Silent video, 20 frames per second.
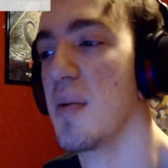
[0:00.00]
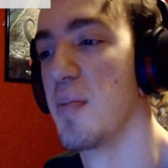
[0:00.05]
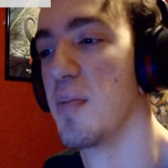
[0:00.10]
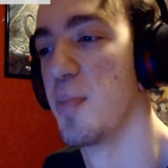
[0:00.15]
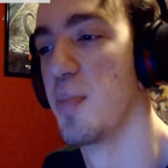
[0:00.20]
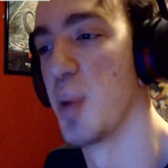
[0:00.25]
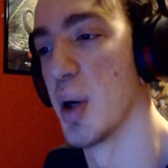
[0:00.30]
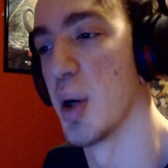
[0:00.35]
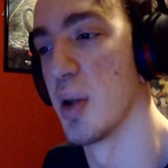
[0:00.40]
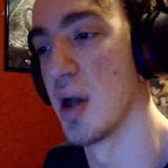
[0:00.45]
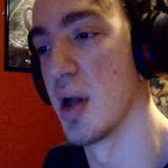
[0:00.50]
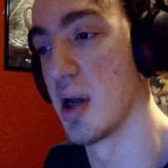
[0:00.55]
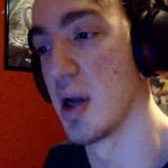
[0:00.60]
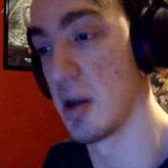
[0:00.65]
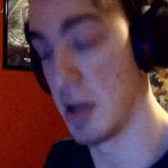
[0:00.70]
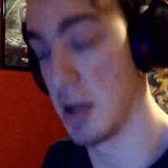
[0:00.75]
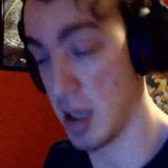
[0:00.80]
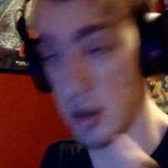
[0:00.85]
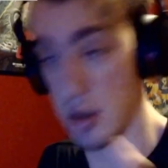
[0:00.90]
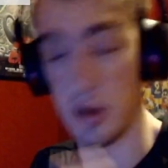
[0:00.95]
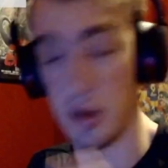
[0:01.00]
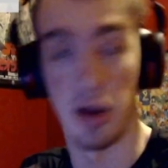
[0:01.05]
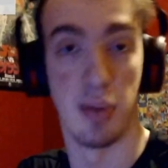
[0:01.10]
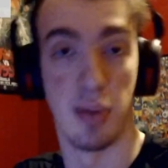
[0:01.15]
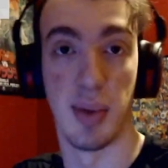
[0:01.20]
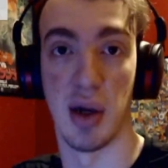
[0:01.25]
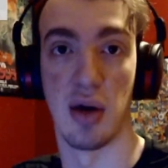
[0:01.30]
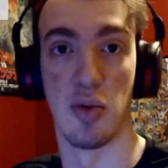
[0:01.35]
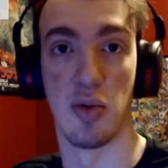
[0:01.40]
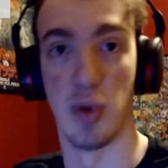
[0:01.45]
But, like, technically
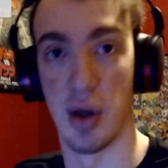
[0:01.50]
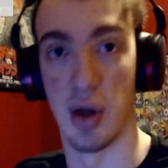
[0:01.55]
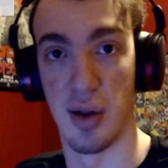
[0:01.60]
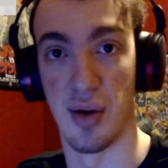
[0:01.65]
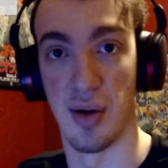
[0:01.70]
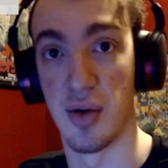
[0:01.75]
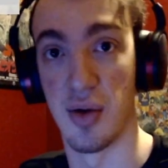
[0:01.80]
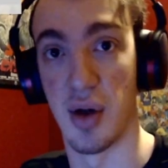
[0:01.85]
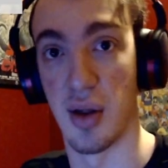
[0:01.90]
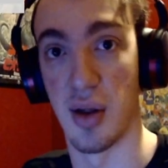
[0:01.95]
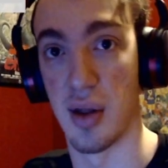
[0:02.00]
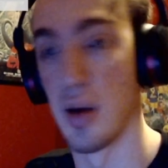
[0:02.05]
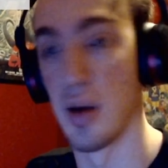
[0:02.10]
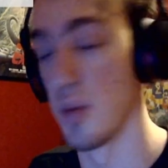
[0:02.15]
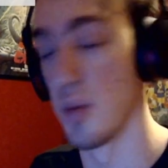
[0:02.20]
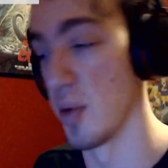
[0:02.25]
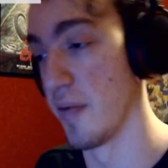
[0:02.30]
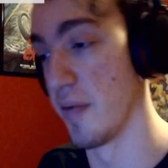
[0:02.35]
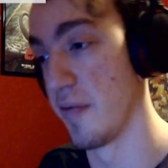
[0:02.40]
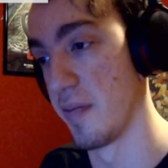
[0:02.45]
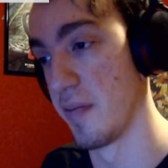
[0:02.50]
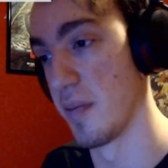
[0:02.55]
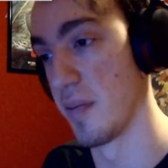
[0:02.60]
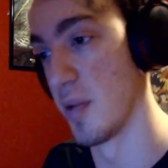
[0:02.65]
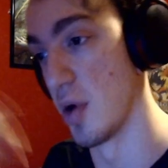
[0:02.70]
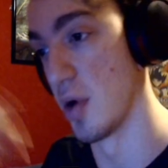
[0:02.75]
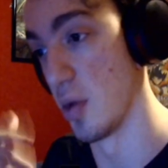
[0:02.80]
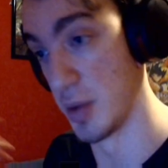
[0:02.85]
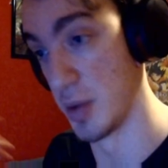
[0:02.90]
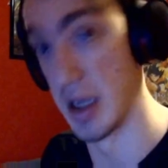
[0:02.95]
speaking, Re Zero does that with,
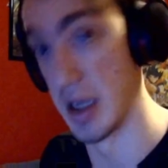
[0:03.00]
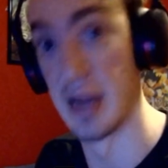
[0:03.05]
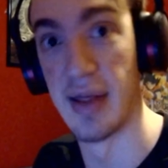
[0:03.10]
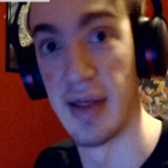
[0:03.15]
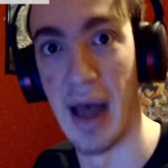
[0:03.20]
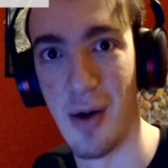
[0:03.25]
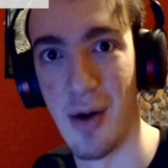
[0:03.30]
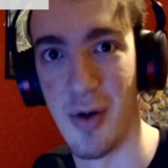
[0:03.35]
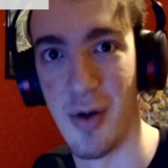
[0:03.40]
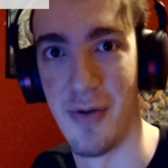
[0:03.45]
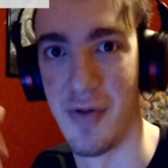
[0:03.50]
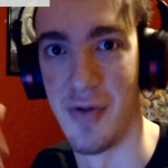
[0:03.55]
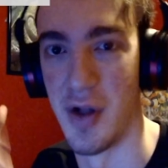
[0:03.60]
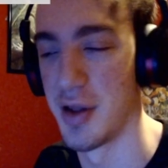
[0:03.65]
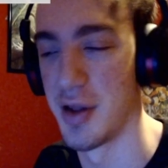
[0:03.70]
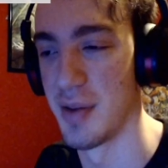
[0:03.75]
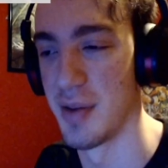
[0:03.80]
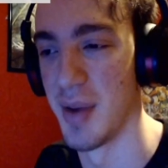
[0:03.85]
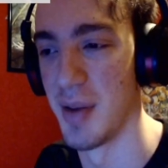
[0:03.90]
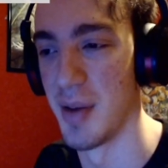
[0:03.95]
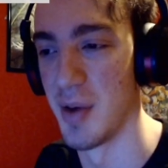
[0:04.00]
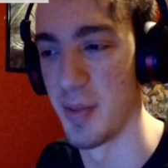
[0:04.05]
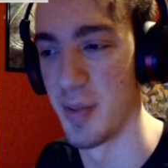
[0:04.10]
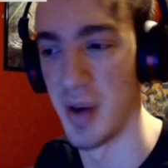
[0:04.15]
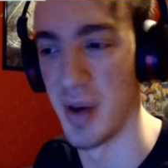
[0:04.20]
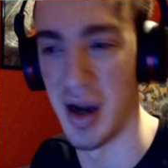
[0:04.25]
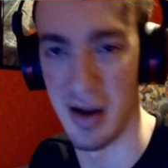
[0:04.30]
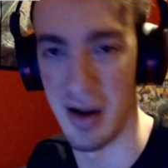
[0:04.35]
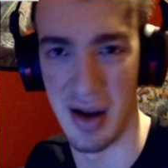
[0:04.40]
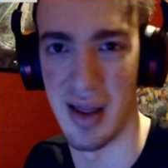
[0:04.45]
or did that with Lost in Memories,
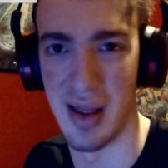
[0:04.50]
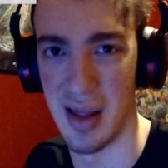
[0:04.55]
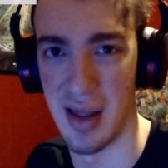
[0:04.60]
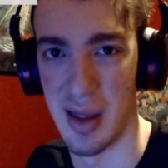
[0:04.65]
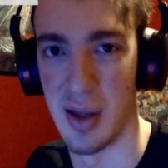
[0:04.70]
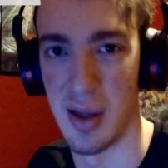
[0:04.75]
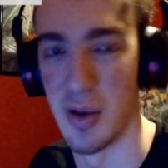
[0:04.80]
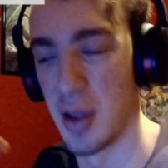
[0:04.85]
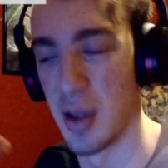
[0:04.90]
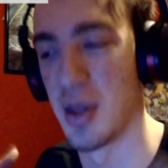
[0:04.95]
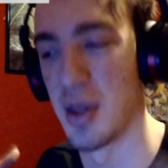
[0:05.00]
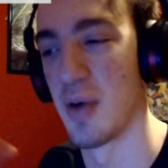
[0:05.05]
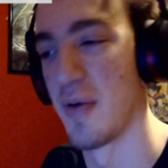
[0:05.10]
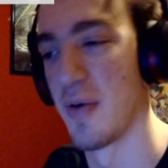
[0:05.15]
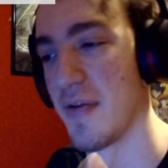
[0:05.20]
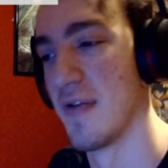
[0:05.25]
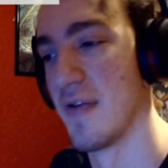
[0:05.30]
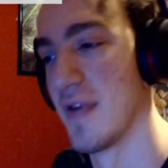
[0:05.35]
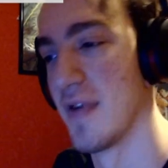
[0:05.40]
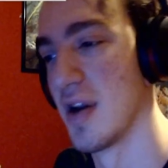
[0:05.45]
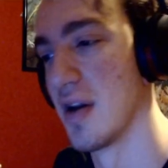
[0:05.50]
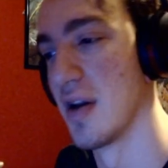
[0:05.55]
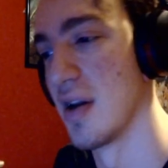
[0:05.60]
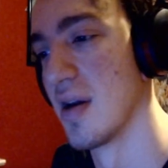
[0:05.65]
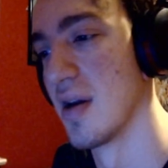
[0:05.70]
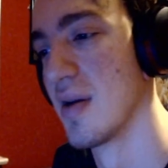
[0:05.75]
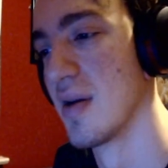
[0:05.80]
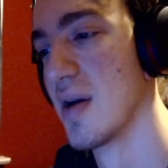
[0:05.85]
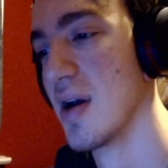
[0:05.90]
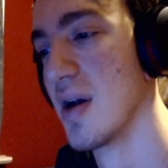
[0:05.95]
but I guess it still does that with
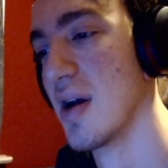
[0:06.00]
Infinity.